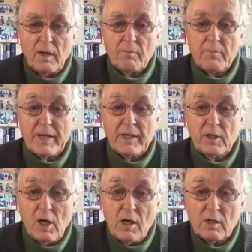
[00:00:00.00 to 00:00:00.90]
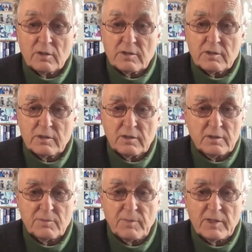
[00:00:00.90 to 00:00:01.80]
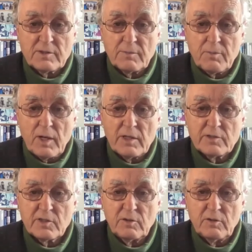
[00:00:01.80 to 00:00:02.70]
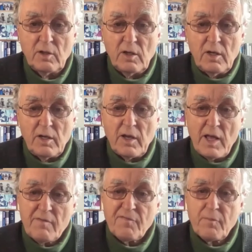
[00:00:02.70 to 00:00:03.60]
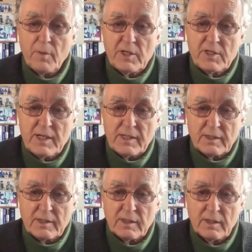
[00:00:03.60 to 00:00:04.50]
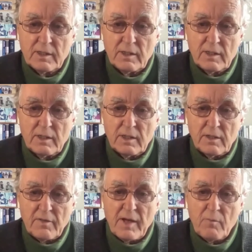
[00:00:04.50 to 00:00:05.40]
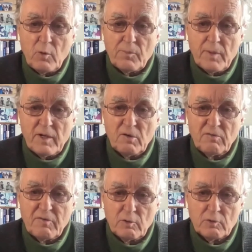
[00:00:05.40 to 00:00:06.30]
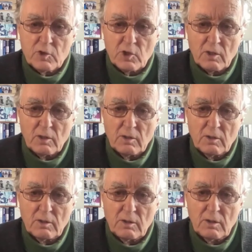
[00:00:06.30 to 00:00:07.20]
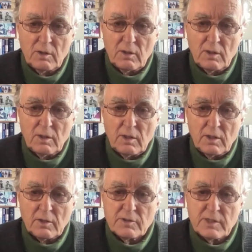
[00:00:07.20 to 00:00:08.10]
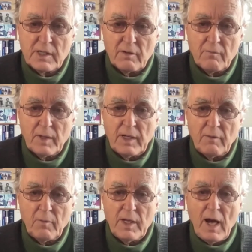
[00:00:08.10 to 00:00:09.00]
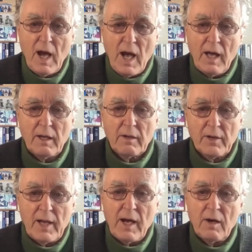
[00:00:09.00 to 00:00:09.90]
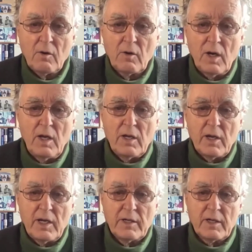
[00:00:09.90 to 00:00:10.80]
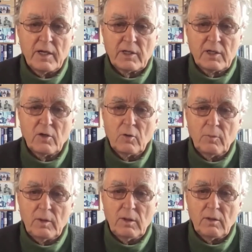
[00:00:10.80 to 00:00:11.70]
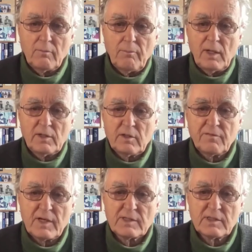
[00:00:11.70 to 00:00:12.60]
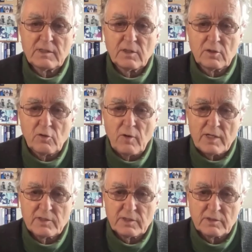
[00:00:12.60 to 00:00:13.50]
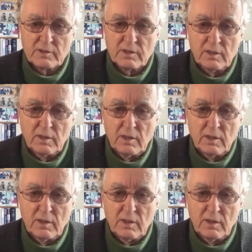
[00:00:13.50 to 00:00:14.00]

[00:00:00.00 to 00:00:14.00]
Because, and this may surprise you, if we did, there would be no future. You see, we are now in a global multifaceted crisis